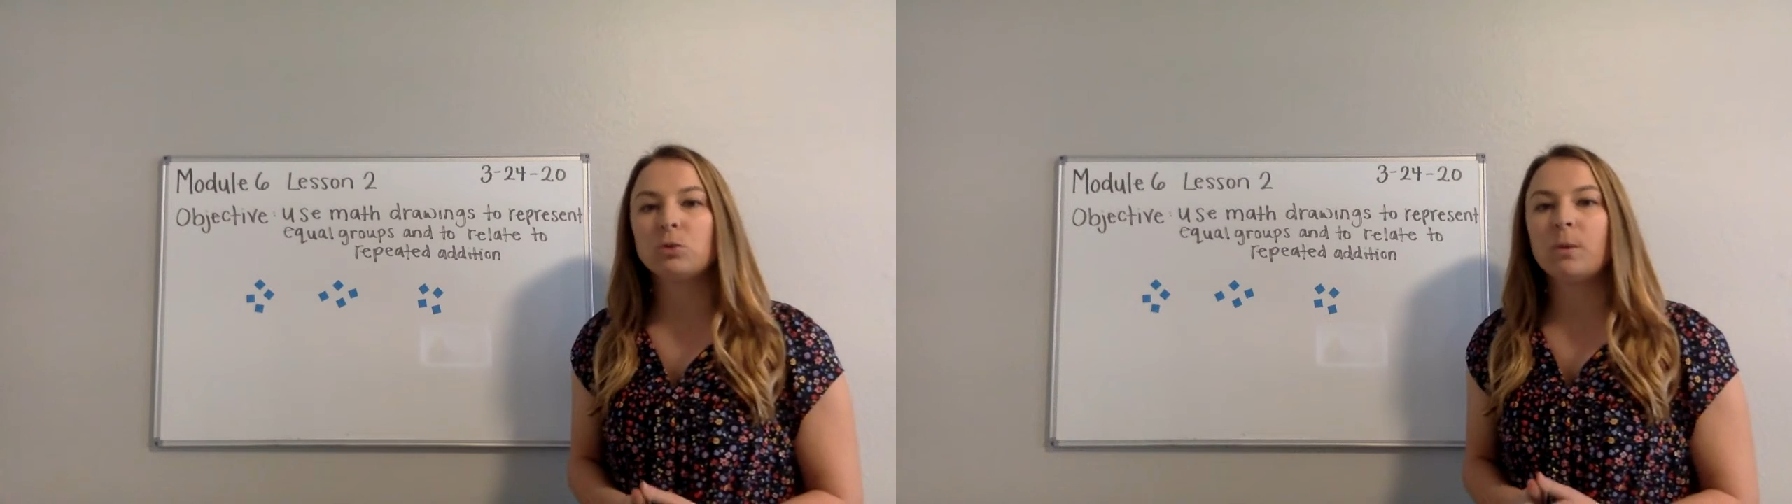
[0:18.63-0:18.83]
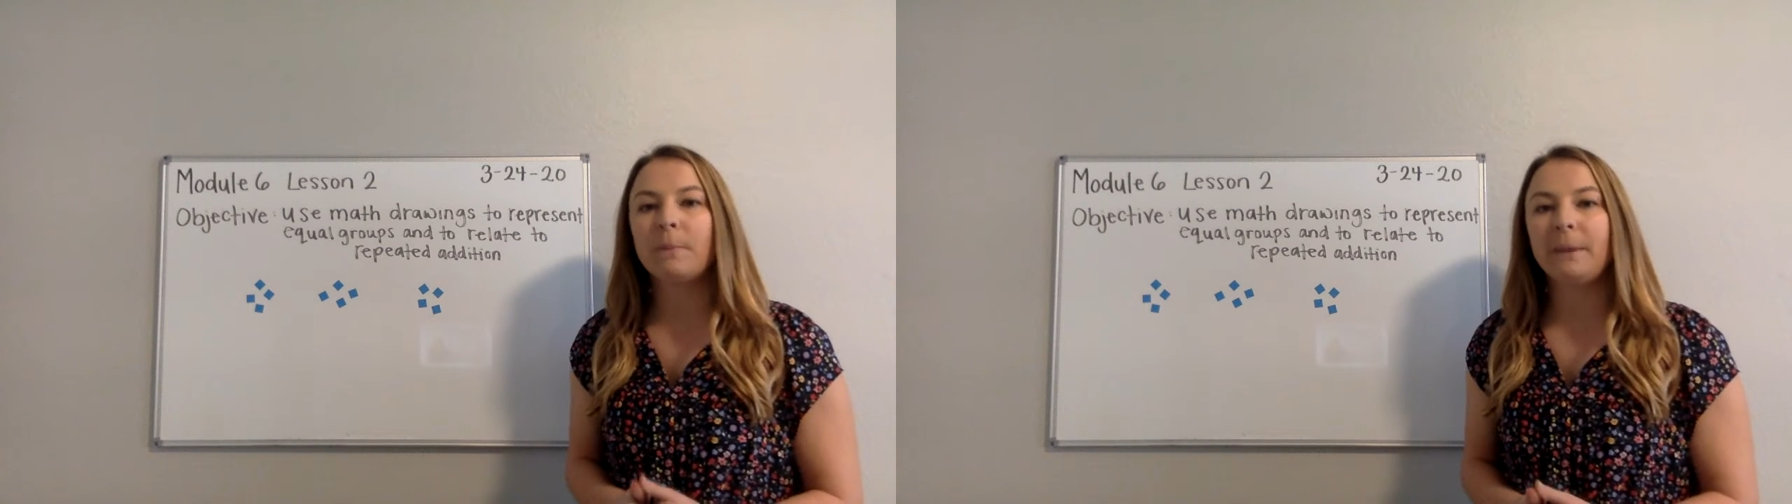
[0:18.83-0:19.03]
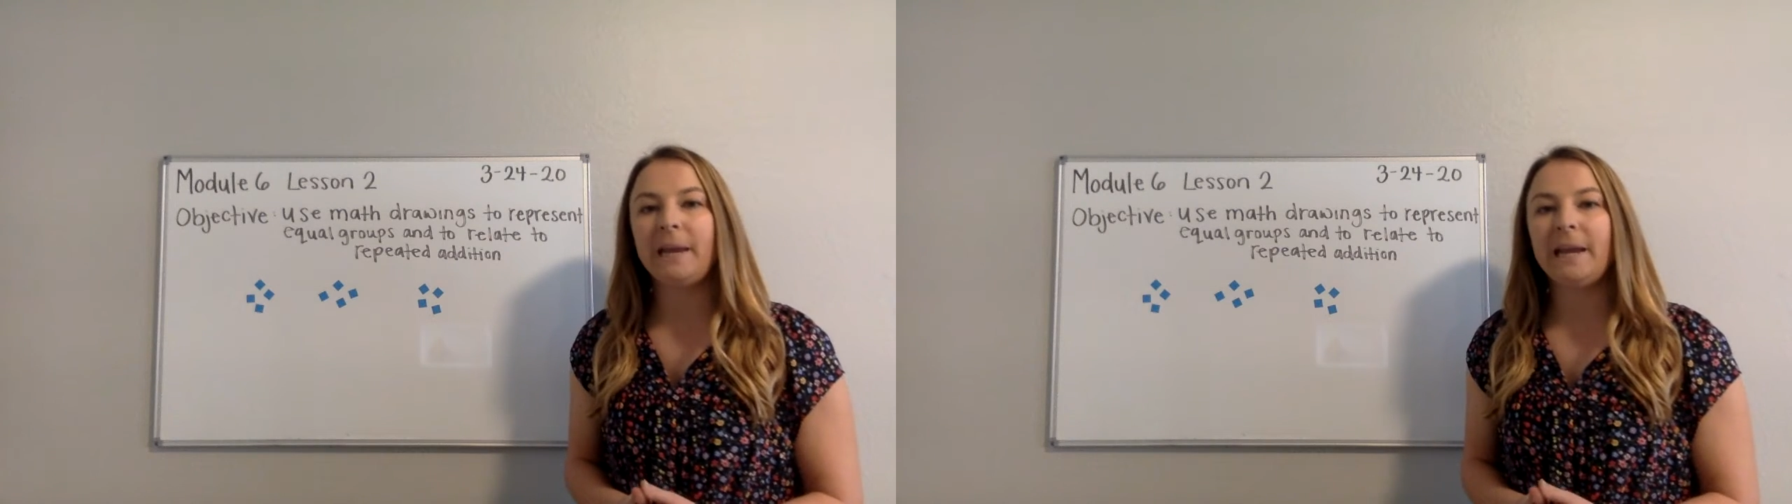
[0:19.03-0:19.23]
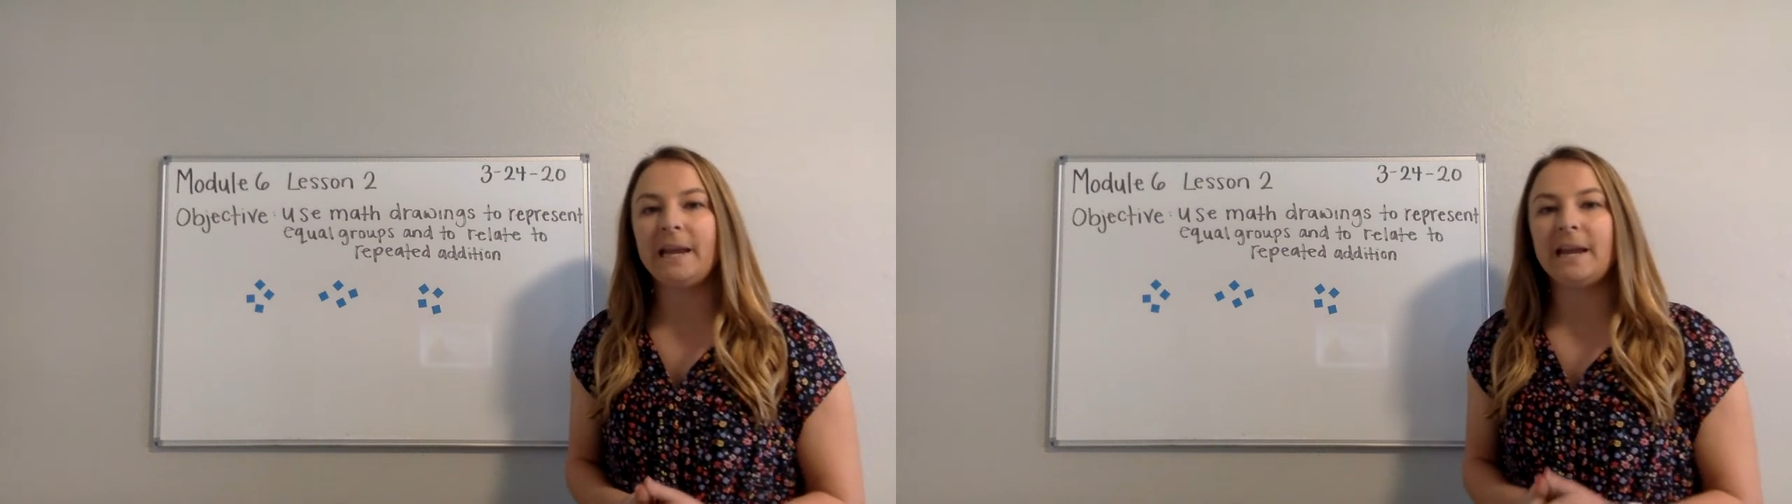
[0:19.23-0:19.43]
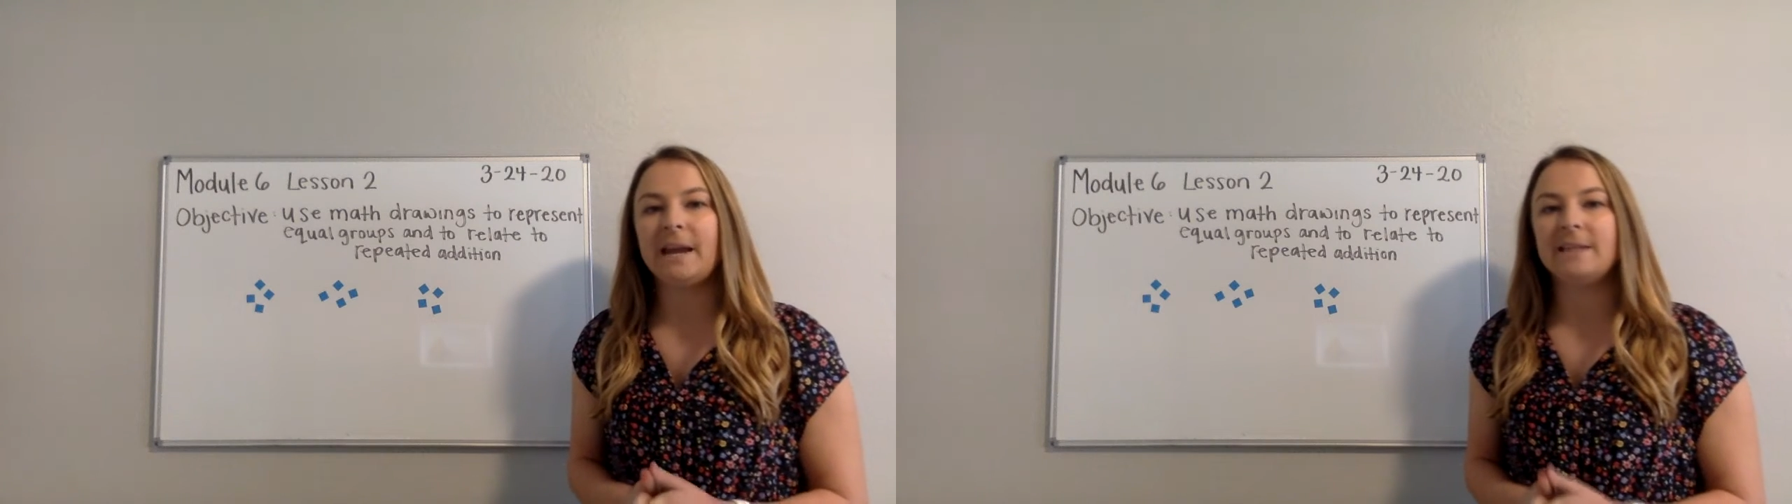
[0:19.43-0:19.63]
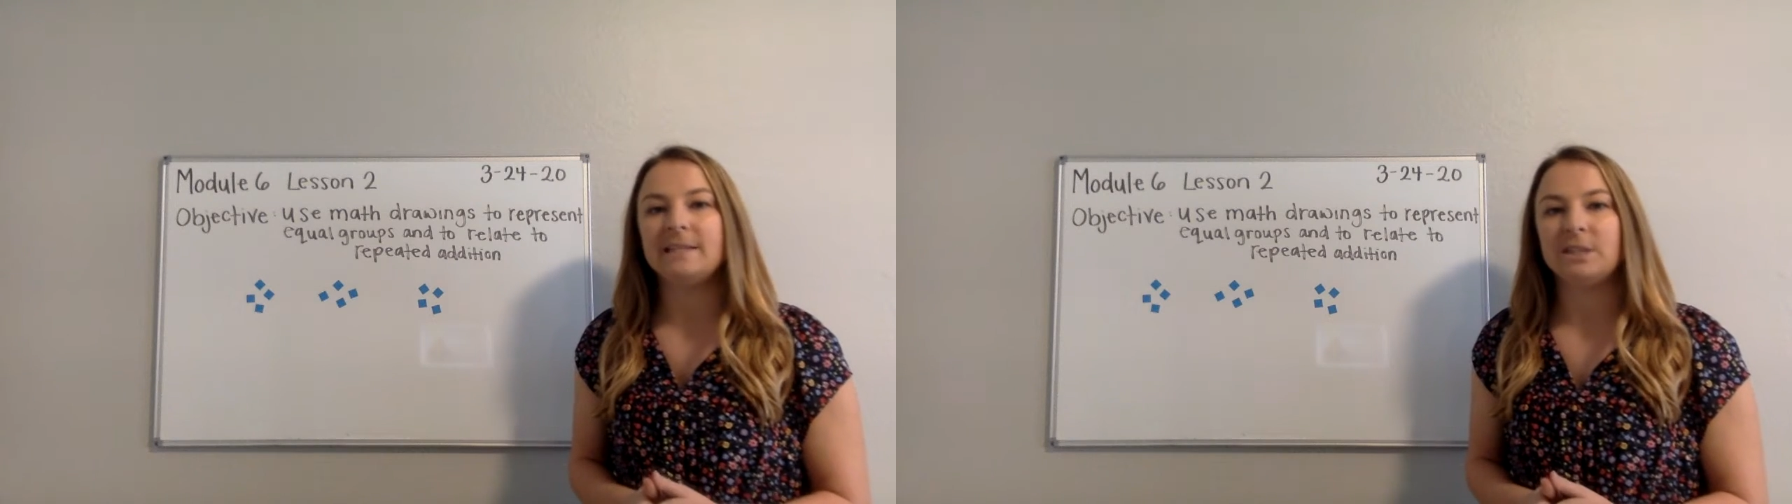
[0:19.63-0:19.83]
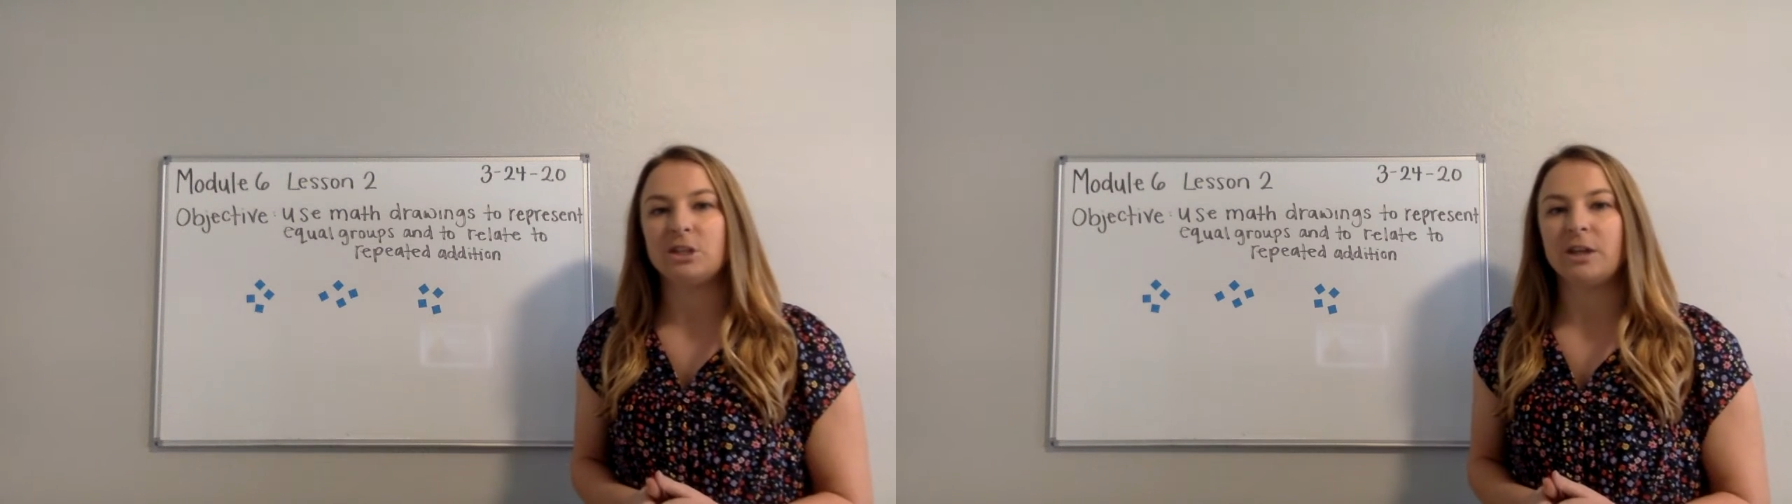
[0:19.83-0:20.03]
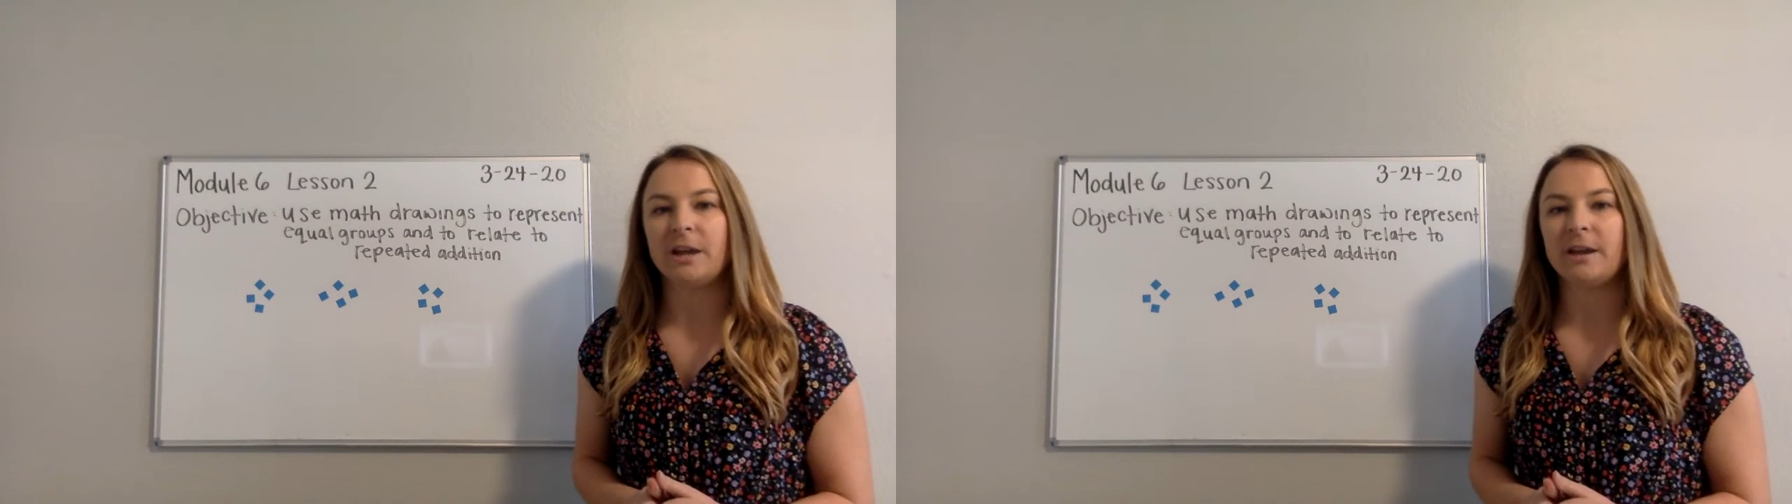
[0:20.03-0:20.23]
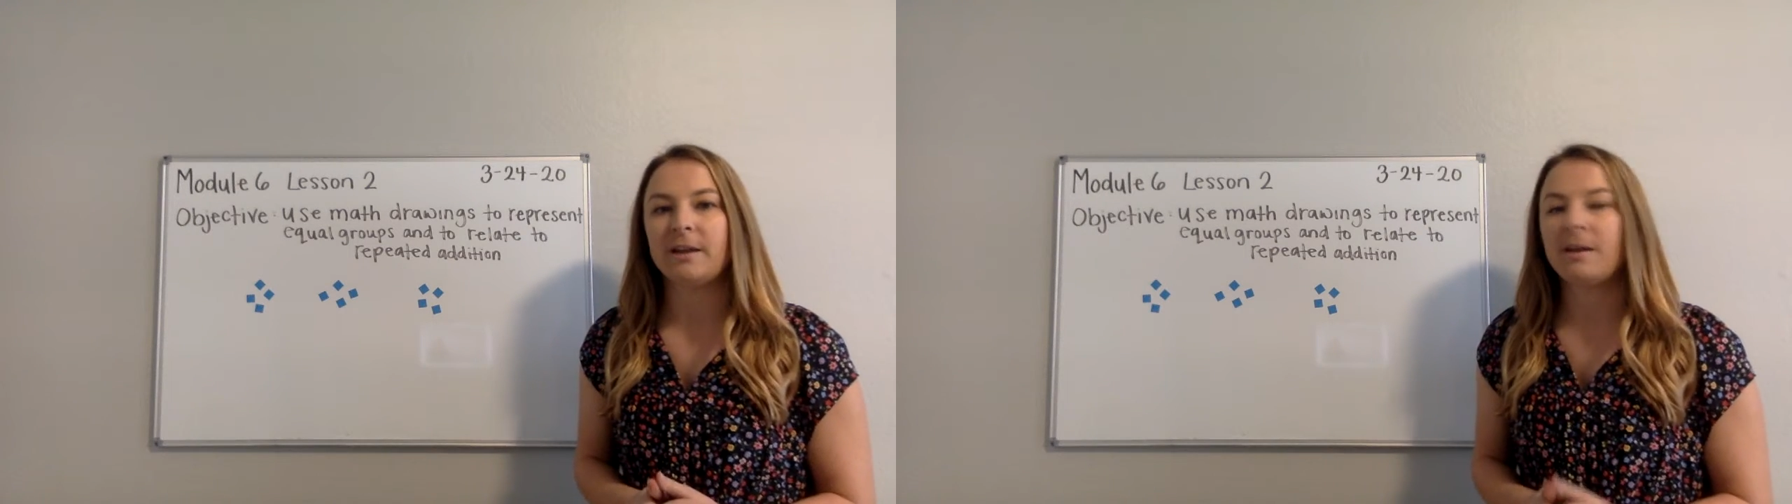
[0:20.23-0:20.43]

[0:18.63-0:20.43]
to repeated addition.